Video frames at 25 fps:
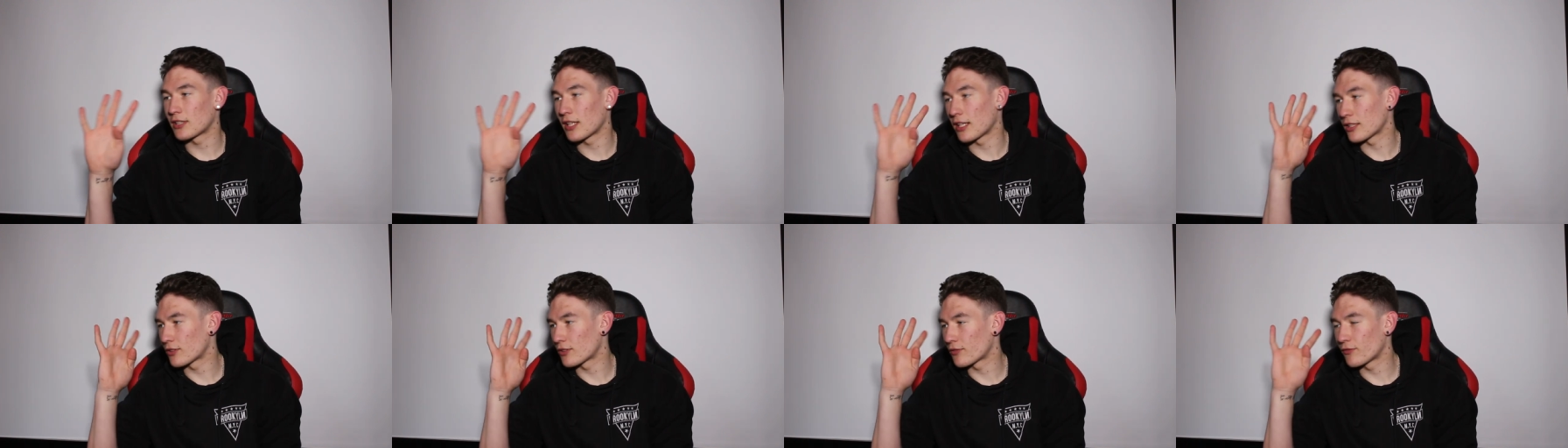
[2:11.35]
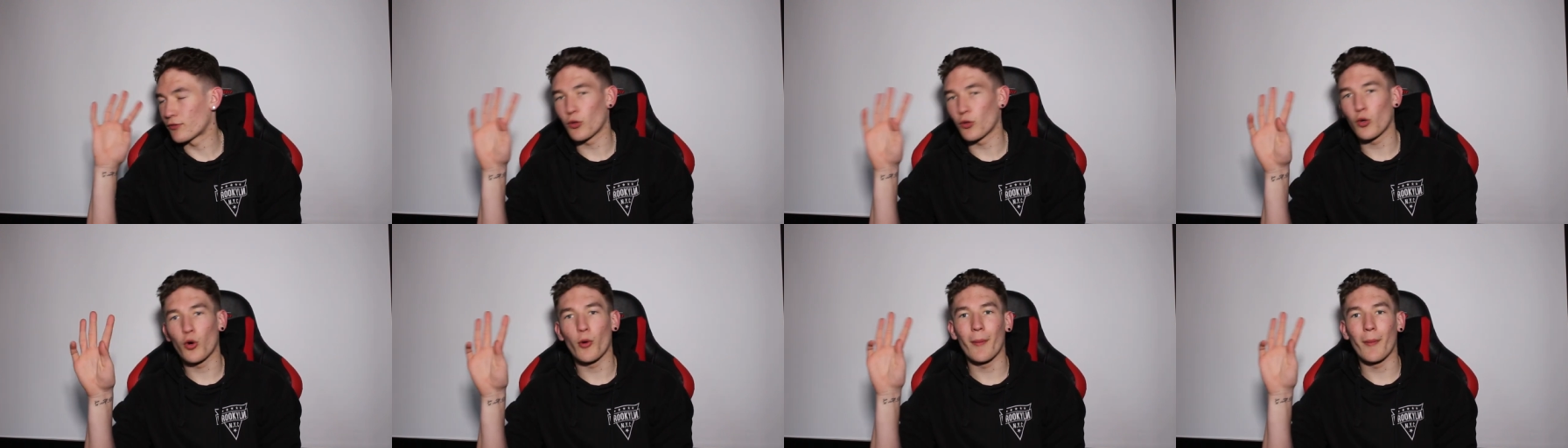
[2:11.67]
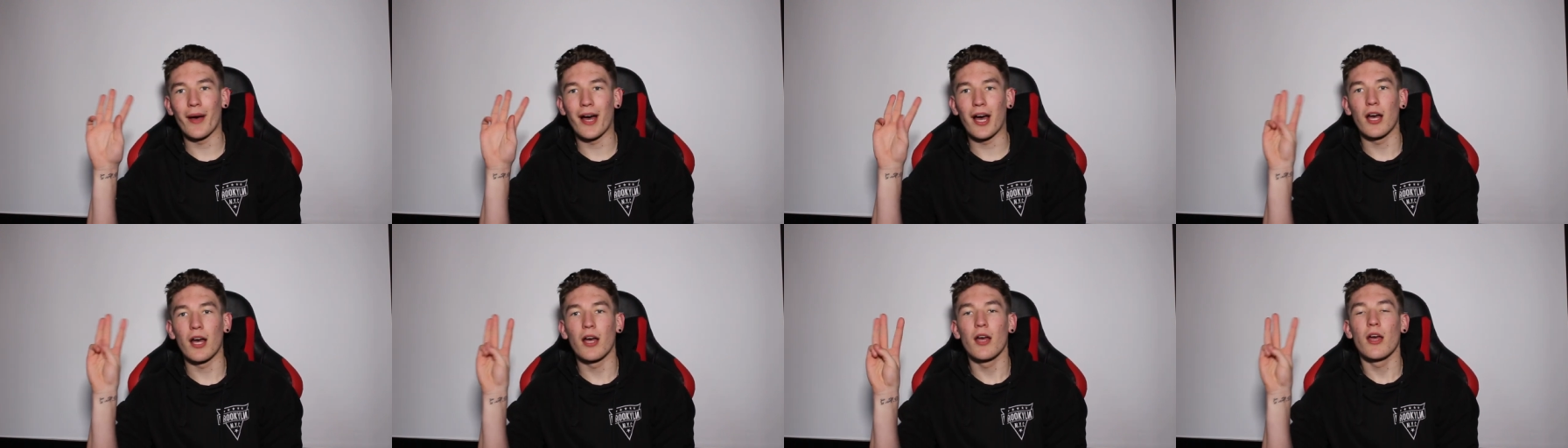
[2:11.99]
that's
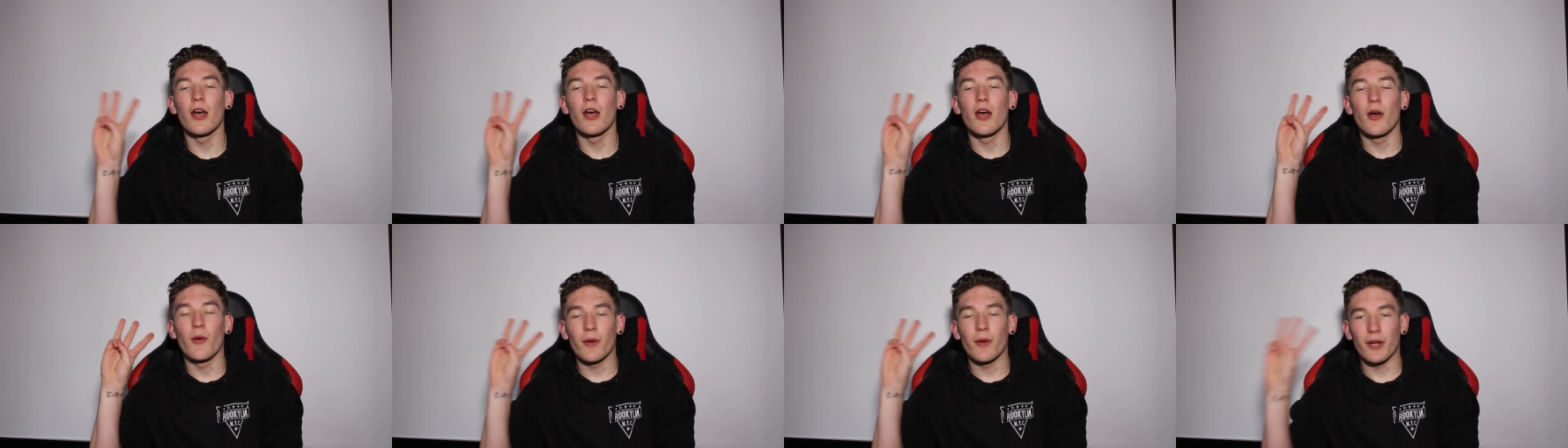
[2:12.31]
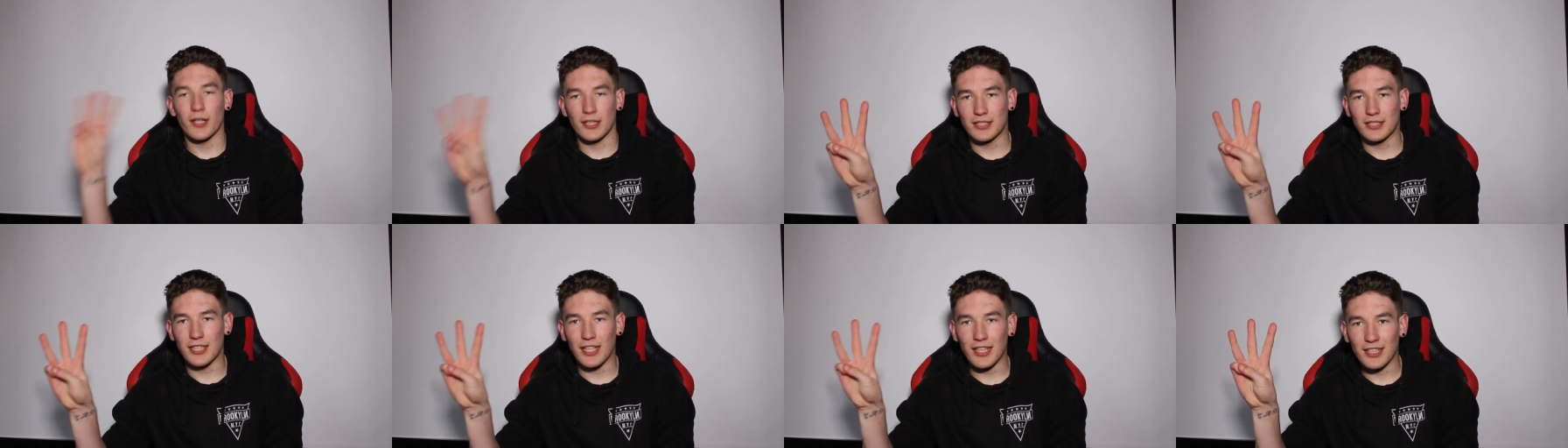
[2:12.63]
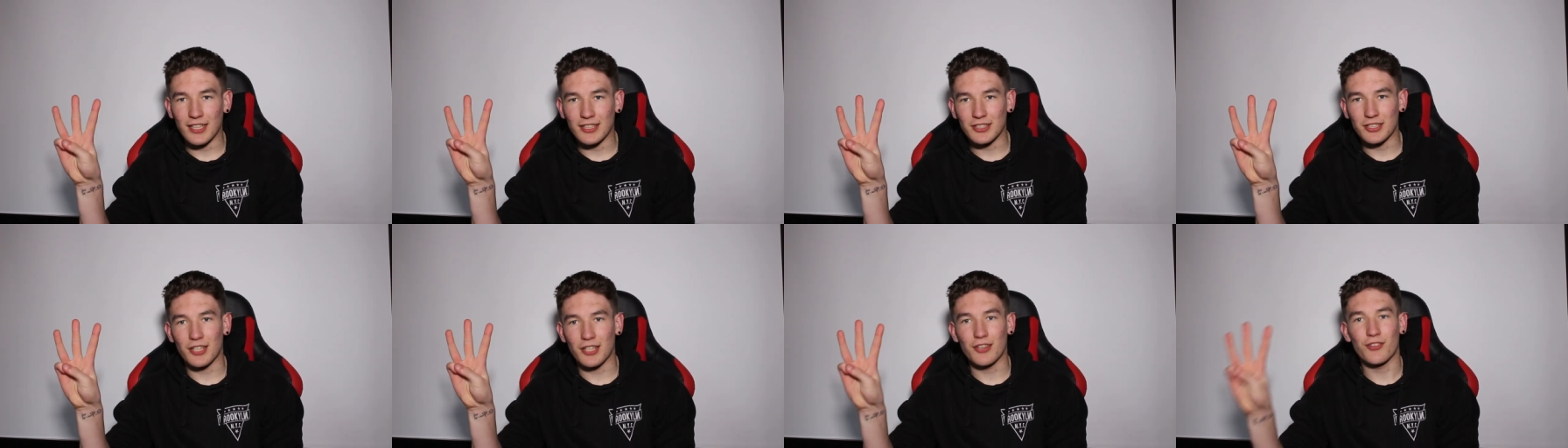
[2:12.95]
format. We're going to set
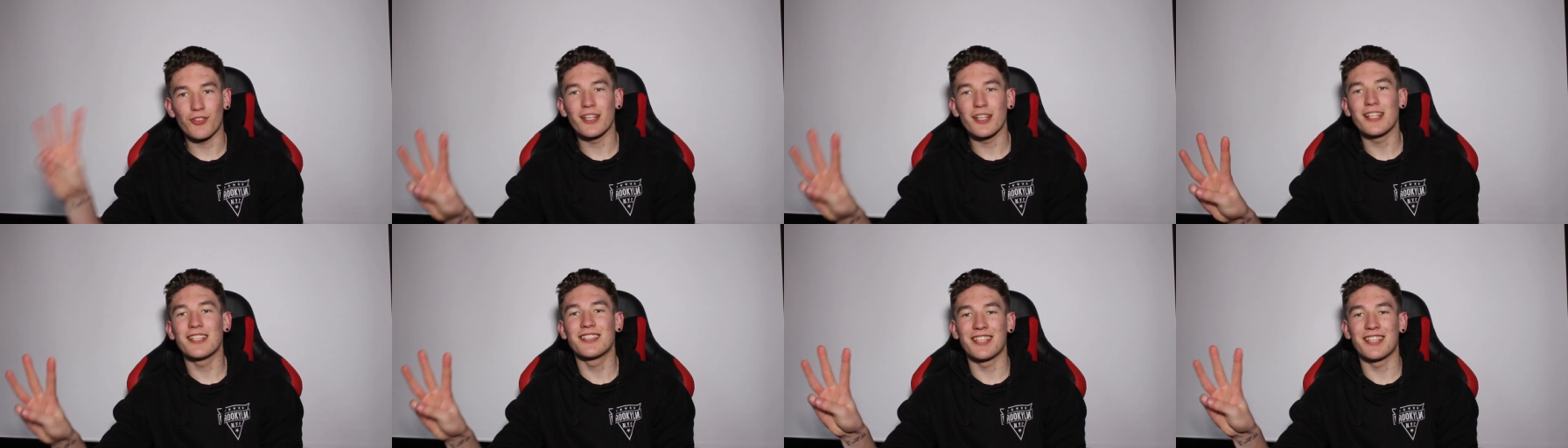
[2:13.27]
that into three